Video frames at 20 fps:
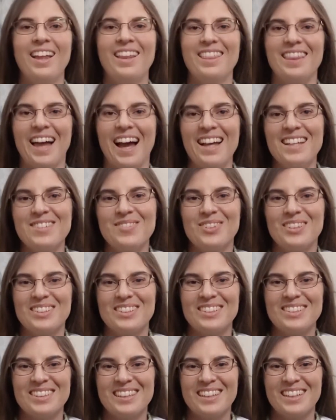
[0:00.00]
last but
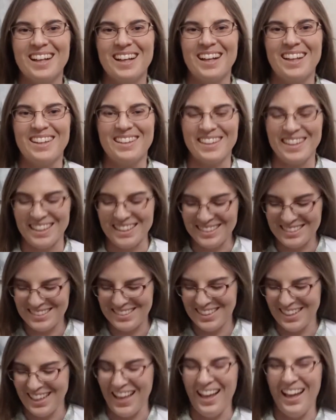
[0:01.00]
certainly not
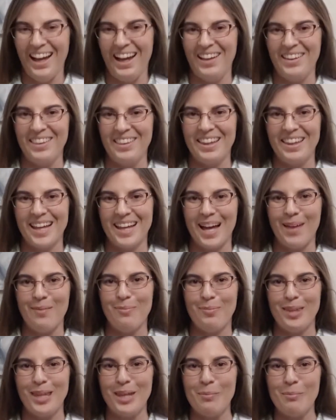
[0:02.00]
least, I think
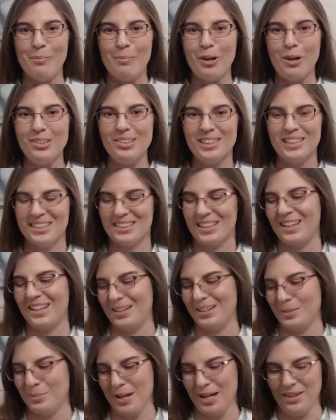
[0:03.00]
I'm the most
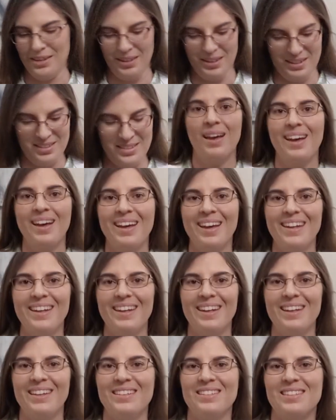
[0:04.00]
excited about this. It
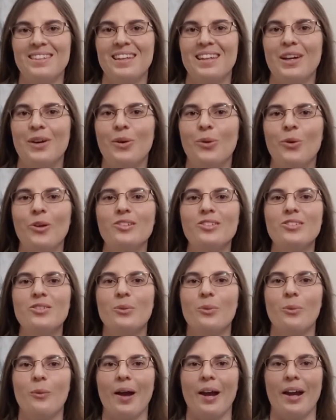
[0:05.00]
is the
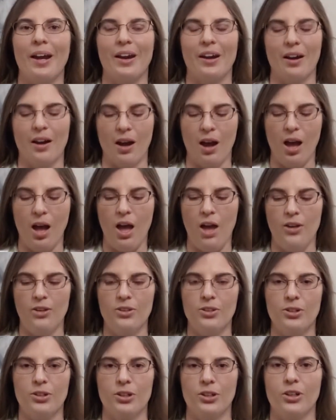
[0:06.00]
Horseware
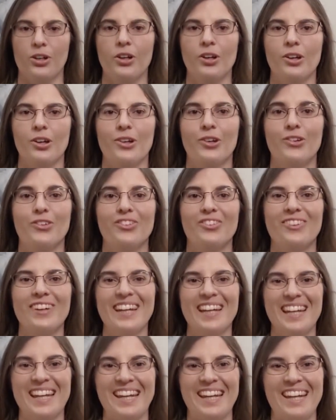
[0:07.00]
Hunter
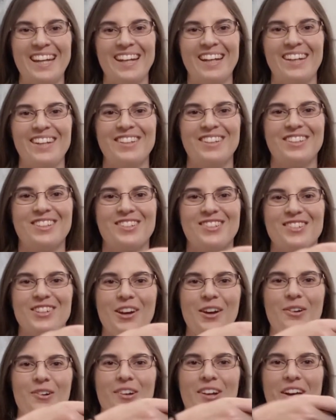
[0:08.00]
Green
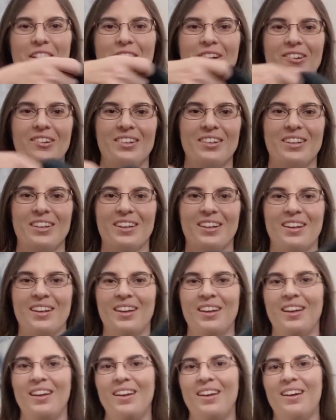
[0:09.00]
show coat.
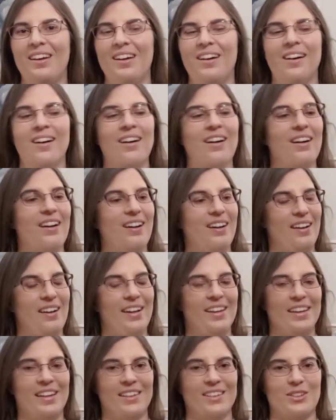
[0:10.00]
Oh, I
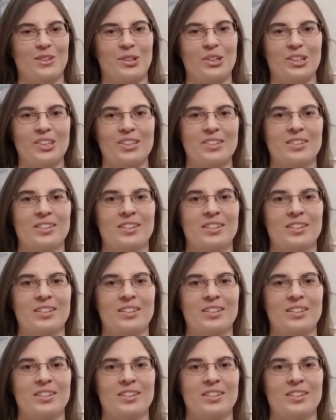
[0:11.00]
think it's gorgeous.